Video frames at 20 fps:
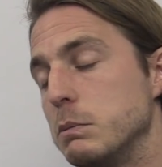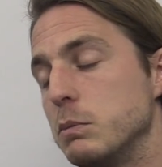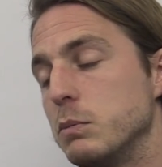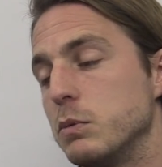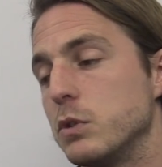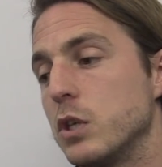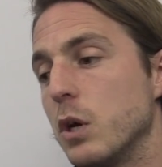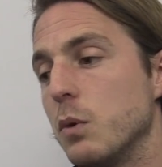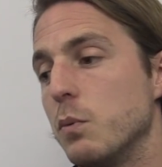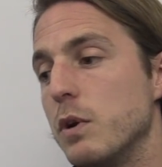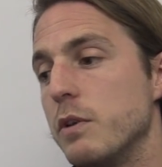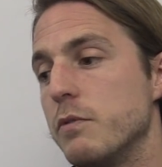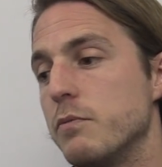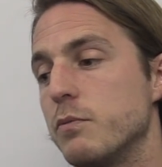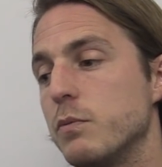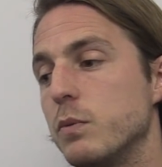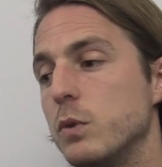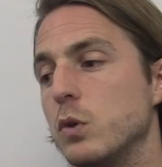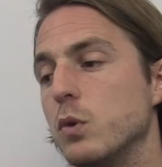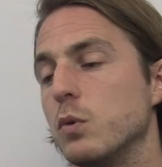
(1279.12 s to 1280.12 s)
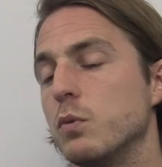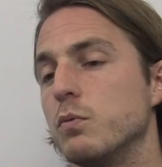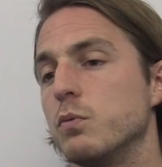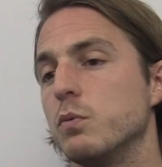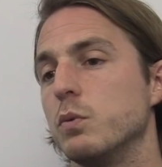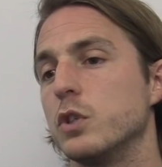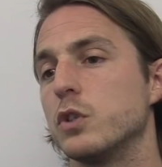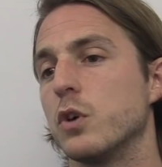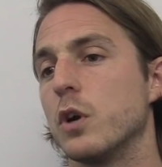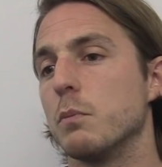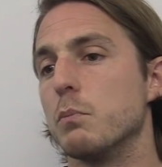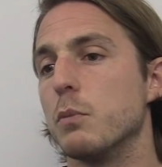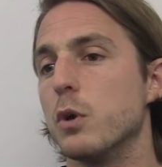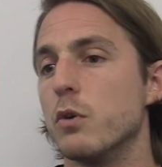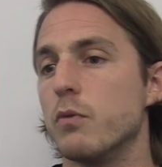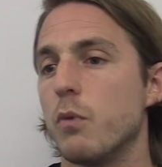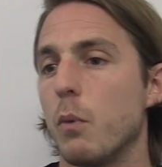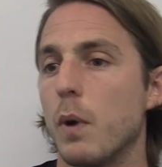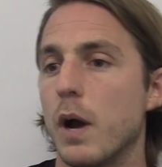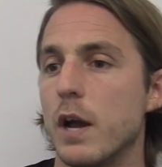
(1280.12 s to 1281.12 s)
so we're trying to
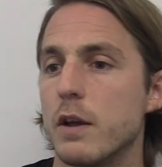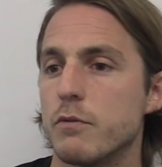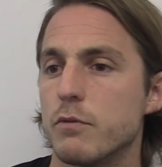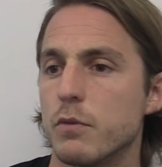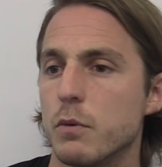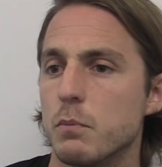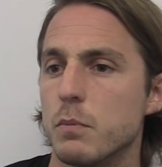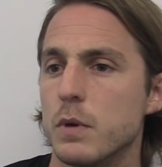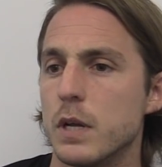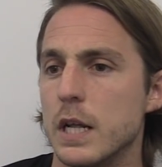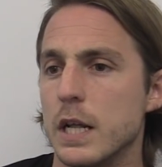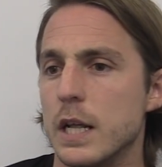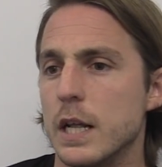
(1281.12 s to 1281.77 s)
move away from,